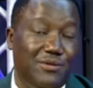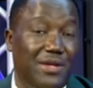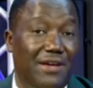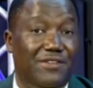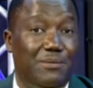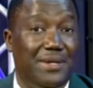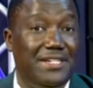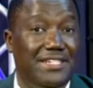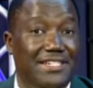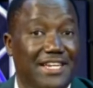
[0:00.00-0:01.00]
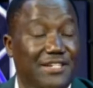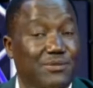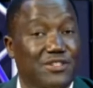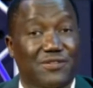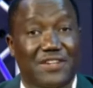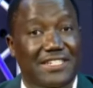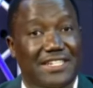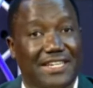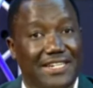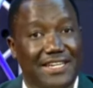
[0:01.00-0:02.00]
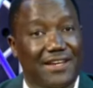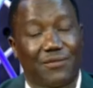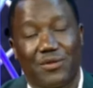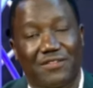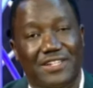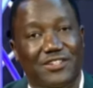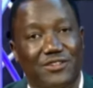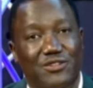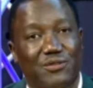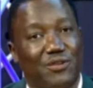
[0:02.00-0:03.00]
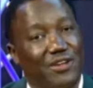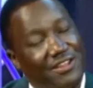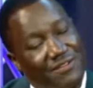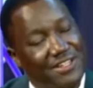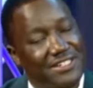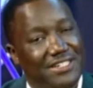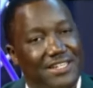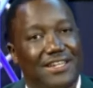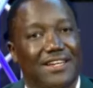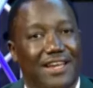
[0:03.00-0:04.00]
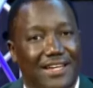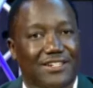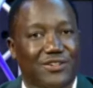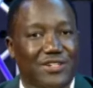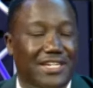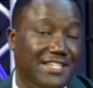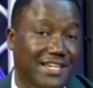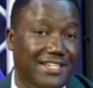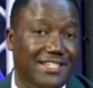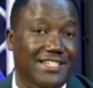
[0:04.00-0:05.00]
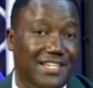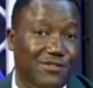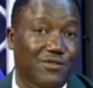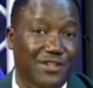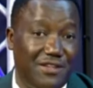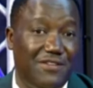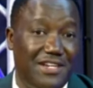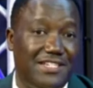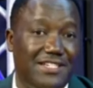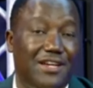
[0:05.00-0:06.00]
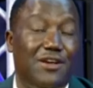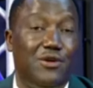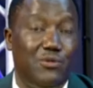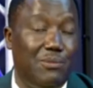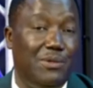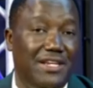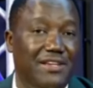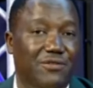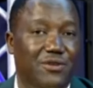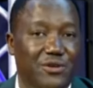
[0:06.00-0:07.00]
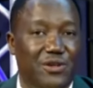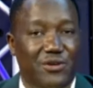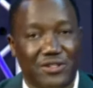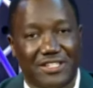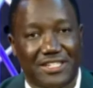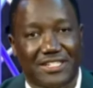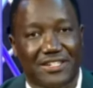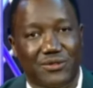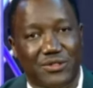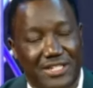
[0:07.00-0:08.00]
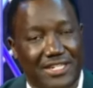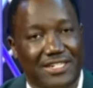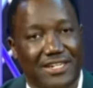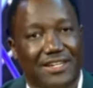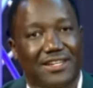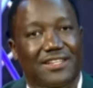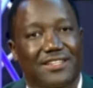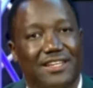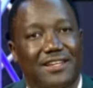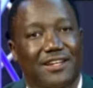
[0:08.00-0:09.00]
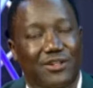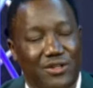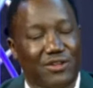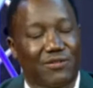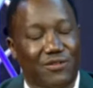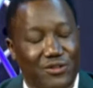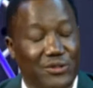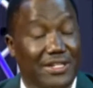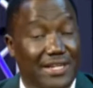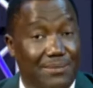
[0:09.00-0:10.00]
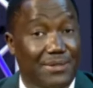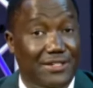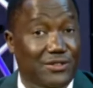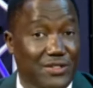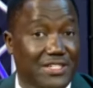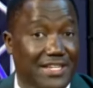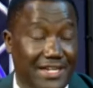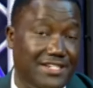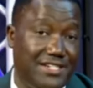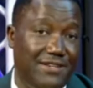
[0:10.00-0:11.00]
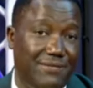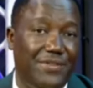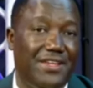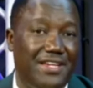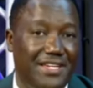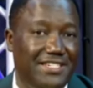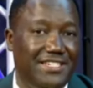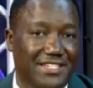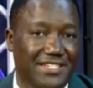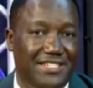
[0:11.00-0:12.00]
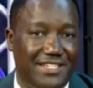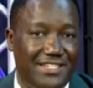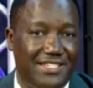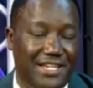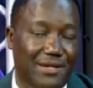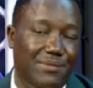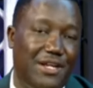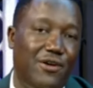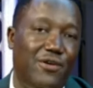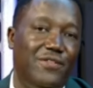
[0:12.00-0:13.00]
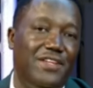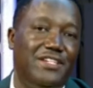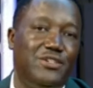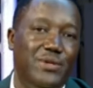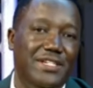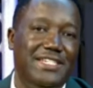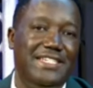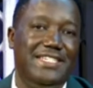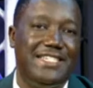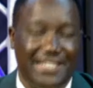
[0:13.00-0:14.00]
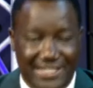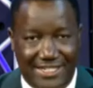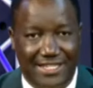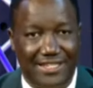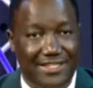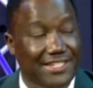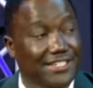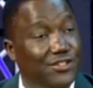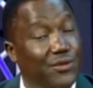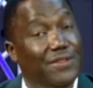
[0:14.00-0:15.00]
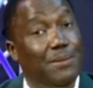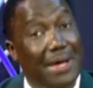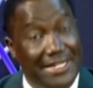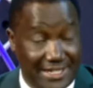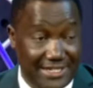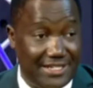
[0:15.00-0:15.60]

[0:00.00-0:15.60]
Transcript: We have repented. The atmosphere is clear. We have asked God to forgive us, and God has heard us. He has forgiven us. We believe when we hold this crusade, the glory of God will come back to this country in Jesus' name. Now, on the 26th, that is on the Monday,